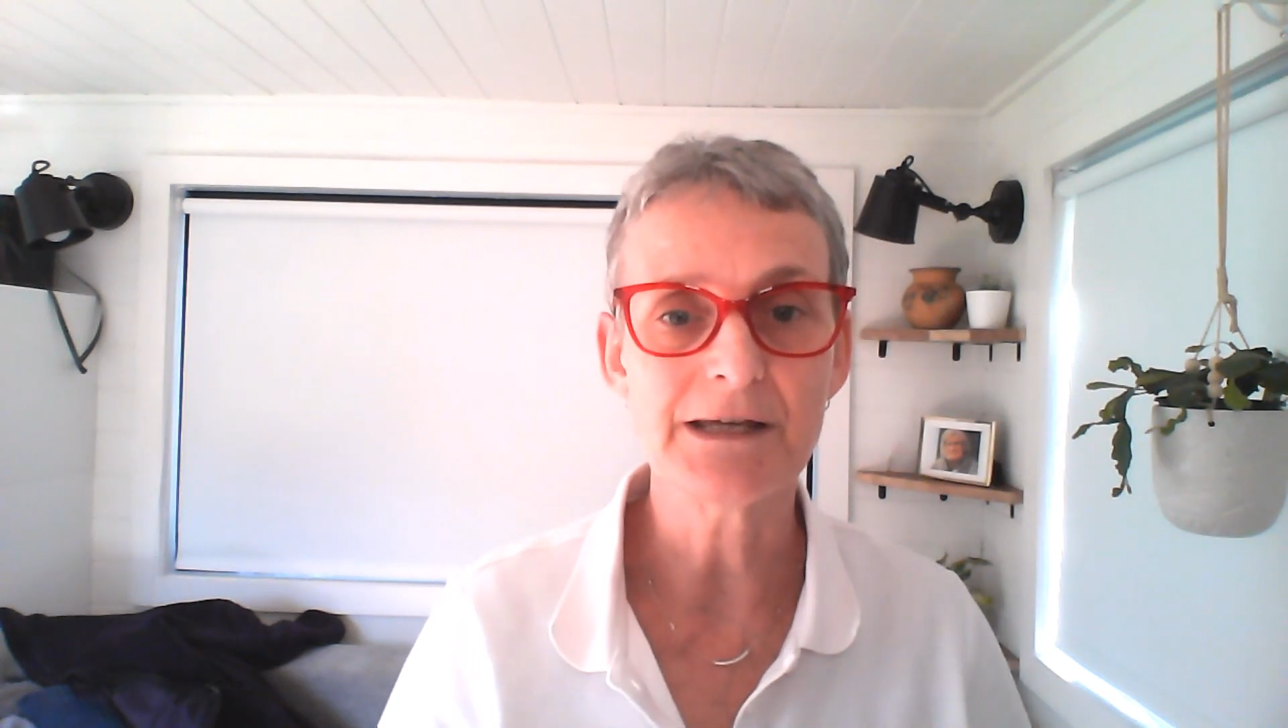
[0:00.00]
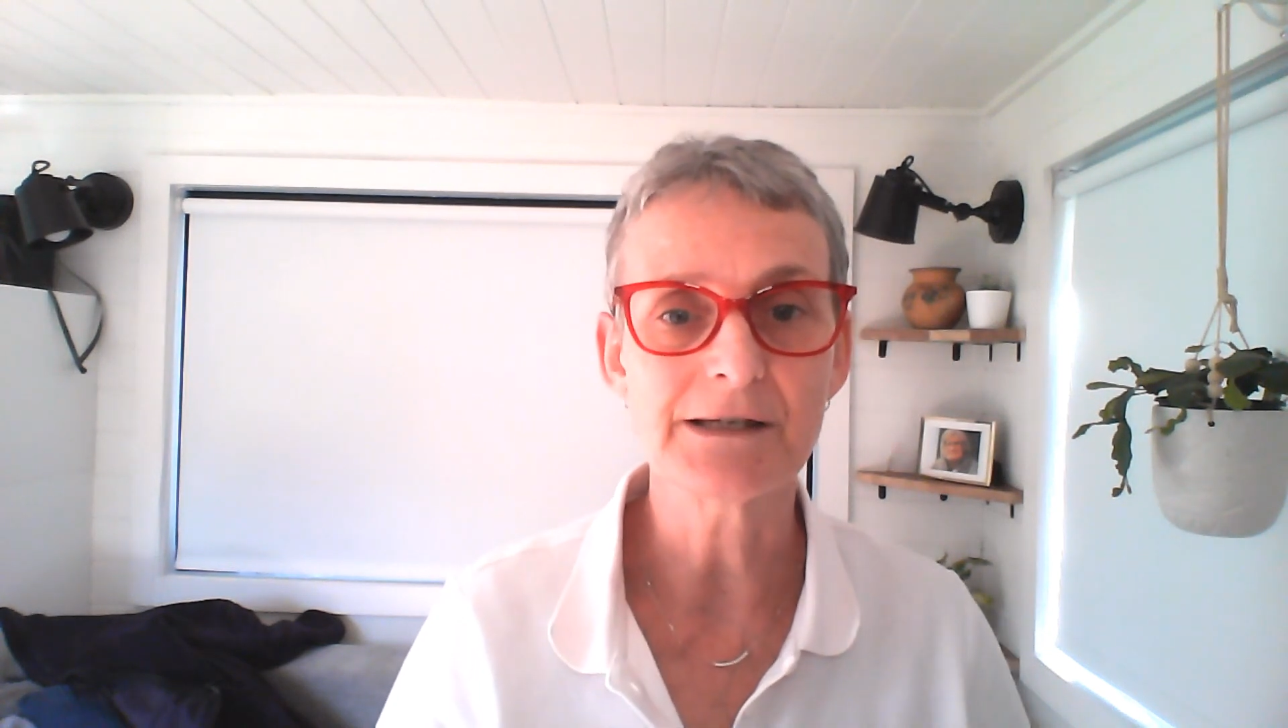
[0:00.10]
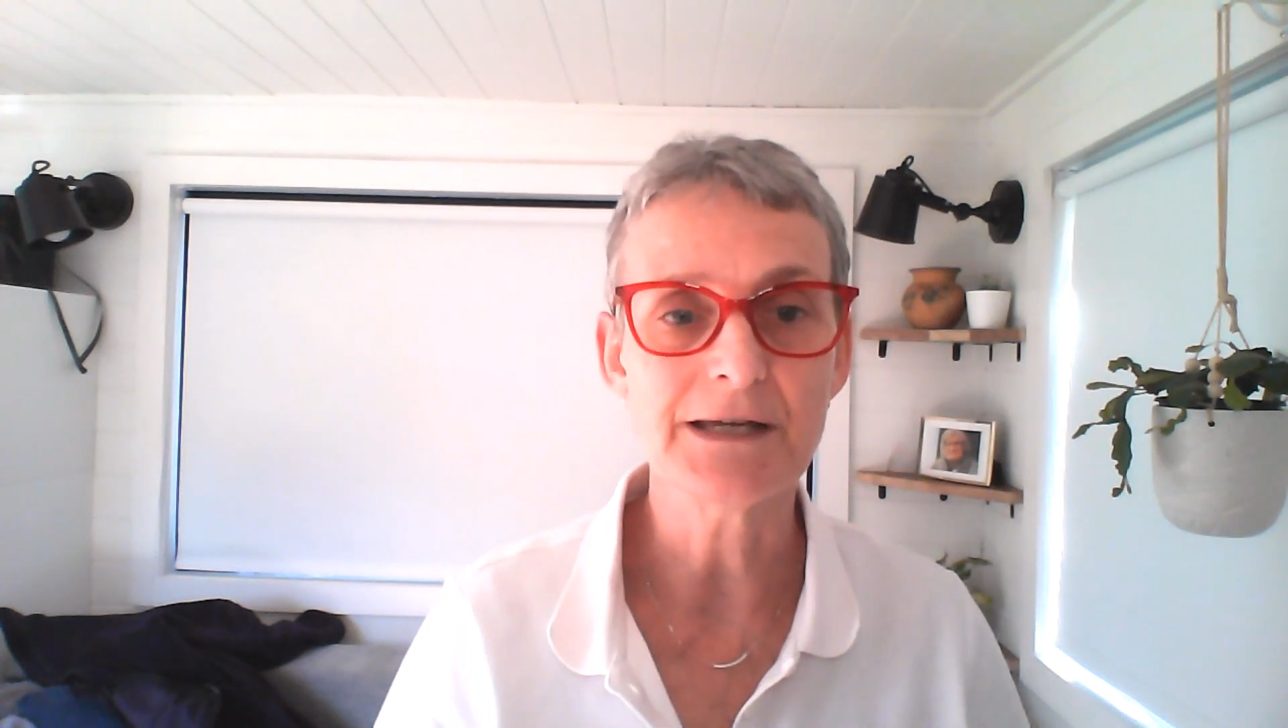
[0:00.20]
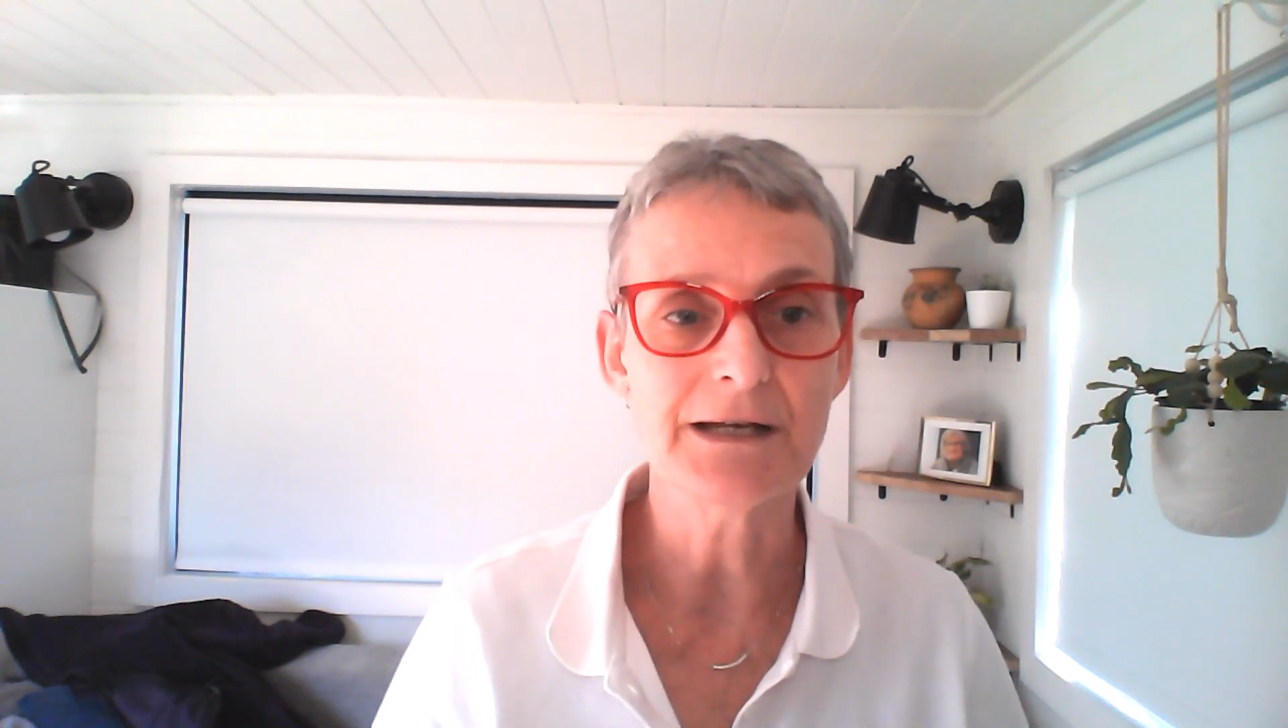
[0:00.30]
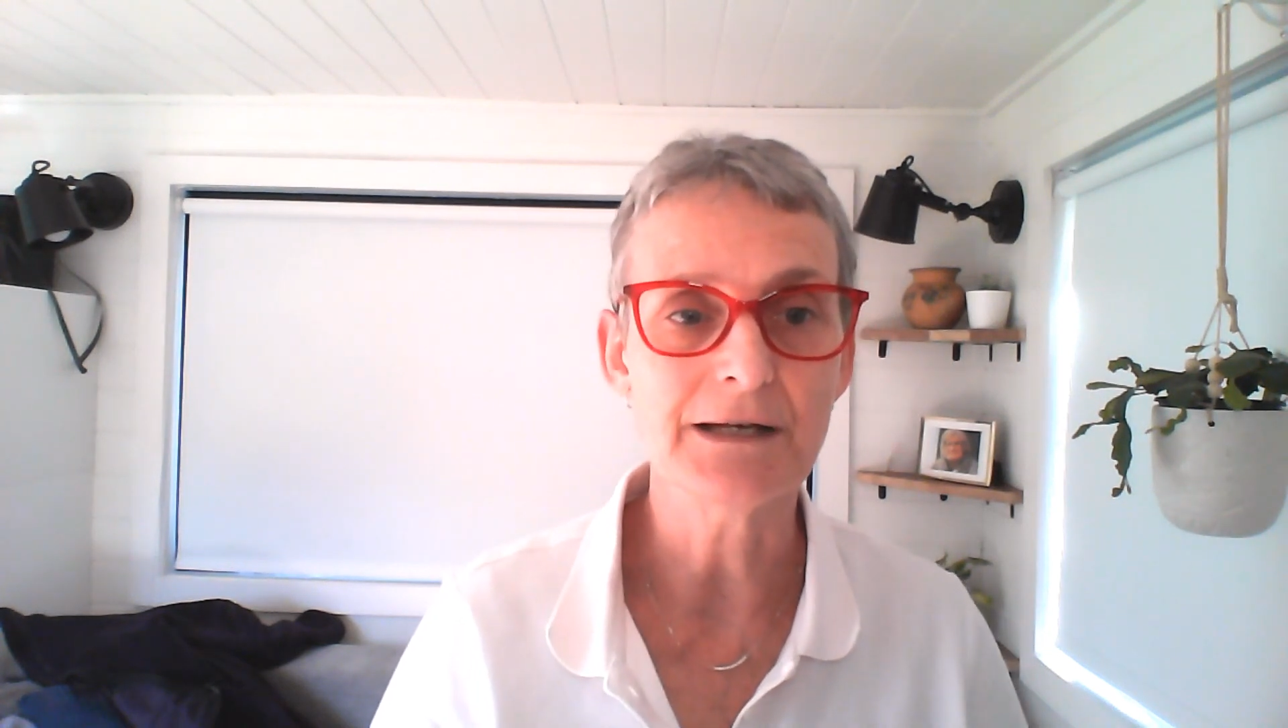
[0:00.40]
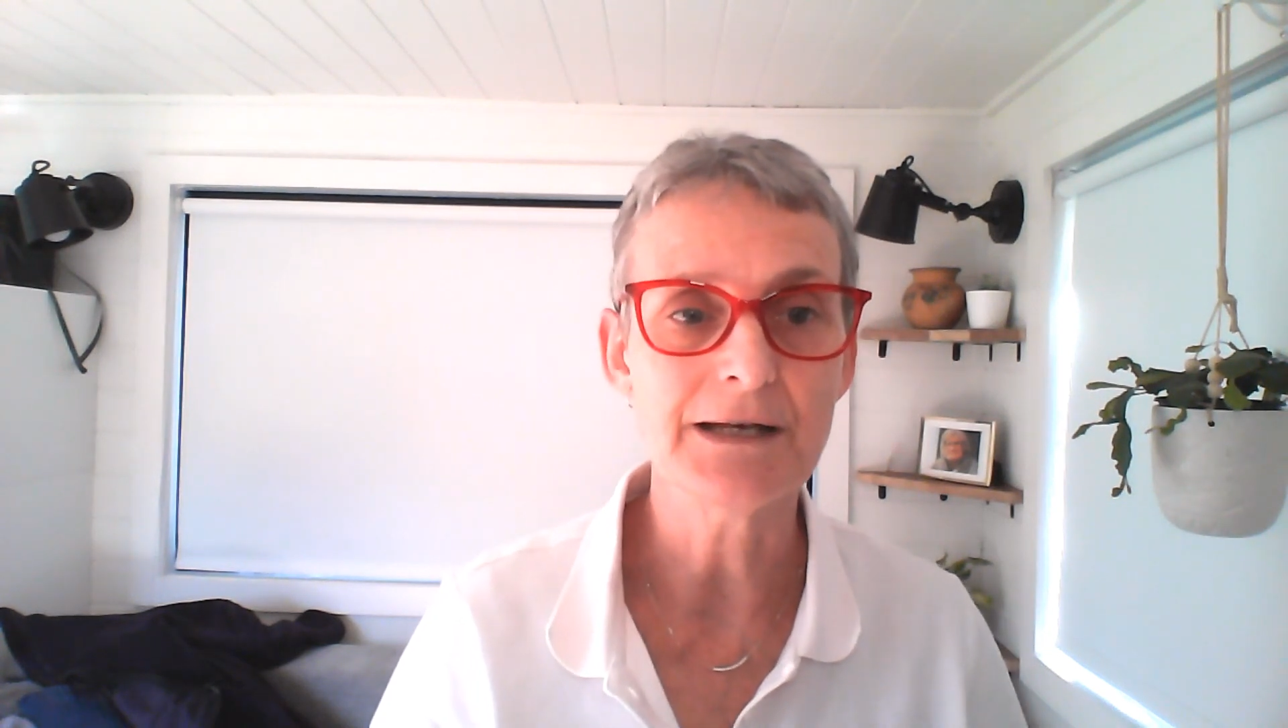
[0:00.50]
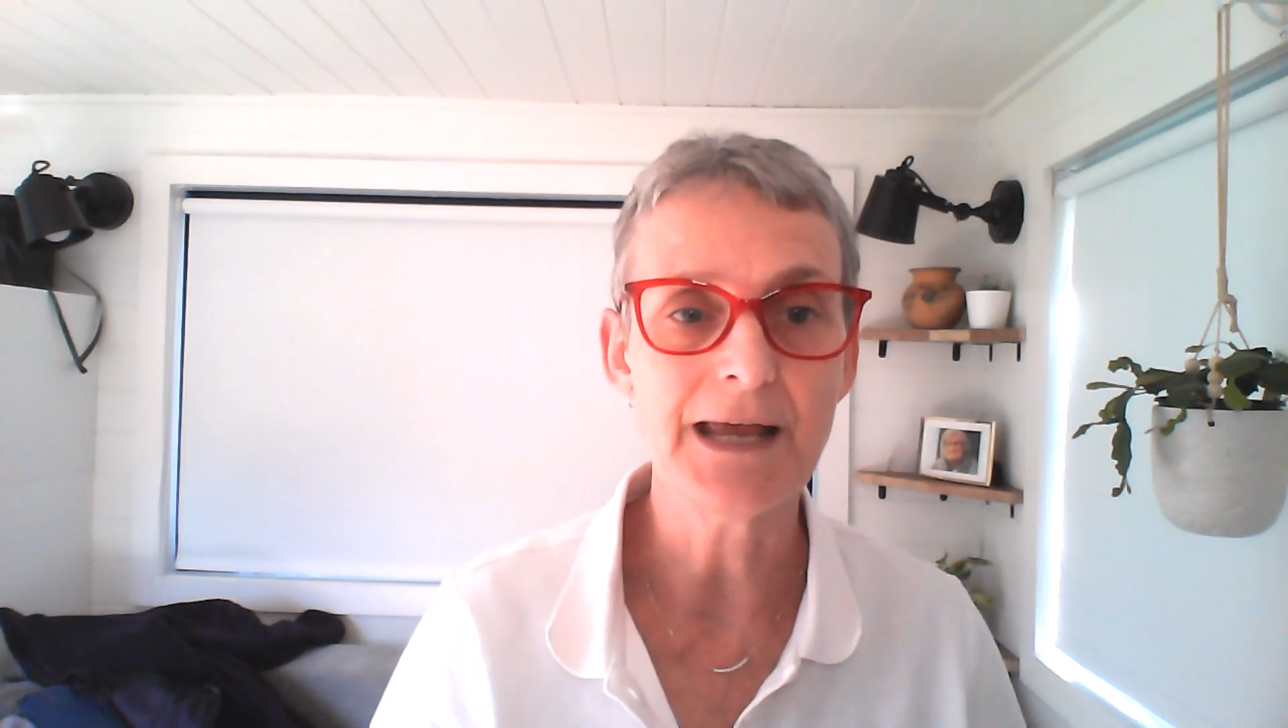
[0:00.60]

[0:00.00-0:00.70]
in an